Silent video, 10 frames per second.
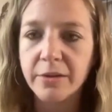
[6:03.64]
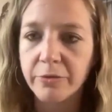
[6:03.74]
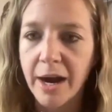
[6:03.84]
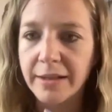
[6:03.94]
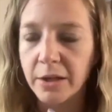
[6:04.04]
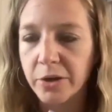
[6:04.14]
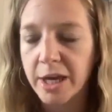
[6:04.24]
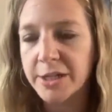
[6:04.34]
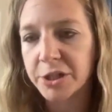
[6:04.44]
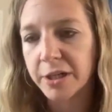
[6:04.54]
in the right
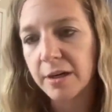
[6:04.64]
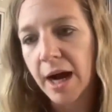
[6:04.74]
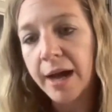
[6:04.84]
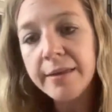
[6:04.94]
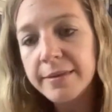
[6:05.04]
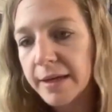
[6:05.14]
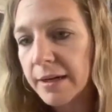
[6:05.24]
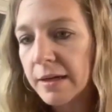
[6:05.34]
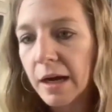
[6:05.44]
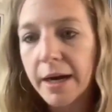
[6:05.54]
location. I
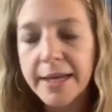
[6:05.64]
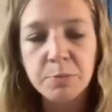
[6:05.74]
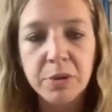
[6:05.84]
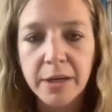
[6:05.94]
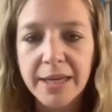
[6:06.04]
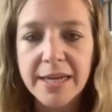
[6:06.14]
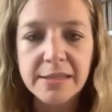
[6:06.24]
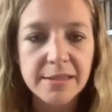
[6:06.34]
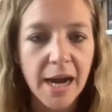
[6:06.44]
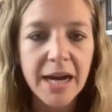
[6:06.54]
think God has put it
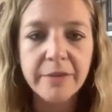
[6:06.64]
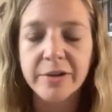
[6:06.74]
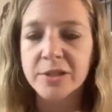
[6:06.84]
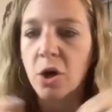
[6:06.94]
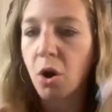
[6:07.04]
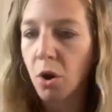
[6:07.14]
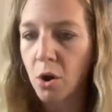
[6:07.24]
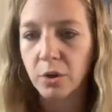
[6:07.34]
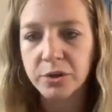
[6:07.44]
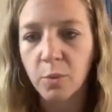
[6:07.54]
inside of us
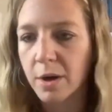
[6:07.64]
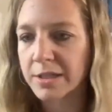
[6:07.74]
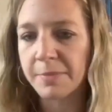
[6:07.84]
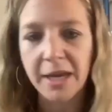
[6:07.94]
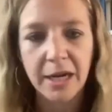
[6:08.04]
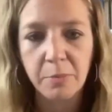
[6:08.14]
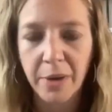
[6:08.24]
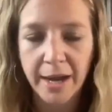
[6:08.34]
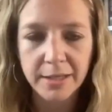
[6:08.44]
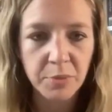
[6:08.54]
all to want to make an
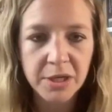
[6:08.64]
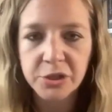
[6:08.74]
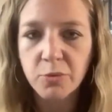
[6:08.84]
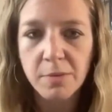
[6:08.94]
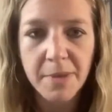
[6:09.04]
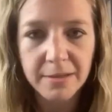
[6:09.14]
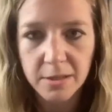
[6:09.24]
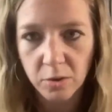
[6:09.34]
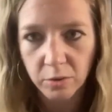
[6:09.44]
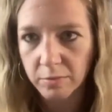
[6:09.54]
impact because you were meant
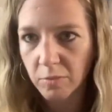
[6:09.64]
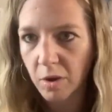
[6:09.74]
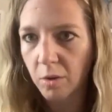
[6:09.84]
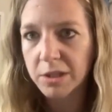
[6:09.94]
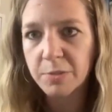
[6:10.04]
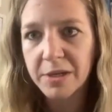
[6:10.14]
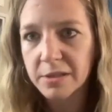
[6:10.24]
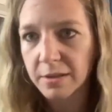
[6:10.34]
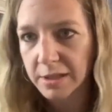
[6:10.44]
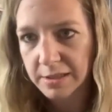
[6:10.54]
to. Holy
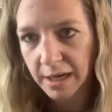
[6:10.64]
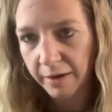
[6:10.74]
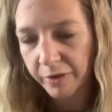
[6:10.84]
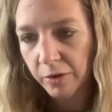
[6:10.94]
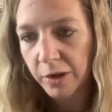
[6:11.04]
Spirit's on the inside of